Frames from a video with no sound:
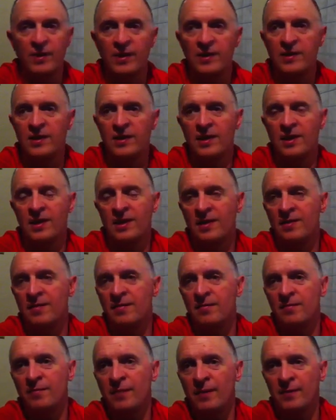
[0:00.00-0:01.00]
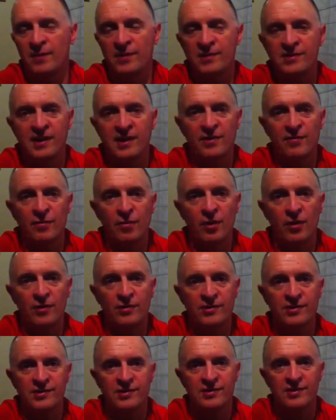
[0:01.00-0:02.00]
by uh, by my son
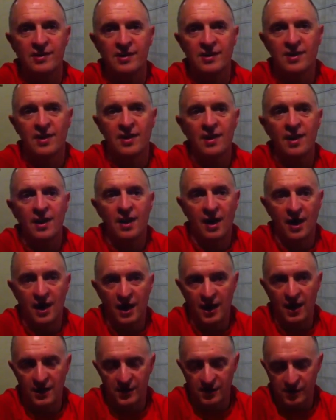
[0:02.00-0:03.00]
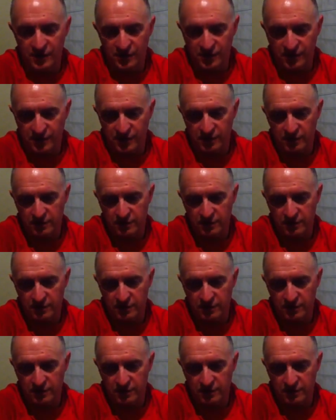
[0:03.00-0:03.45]
Ross, and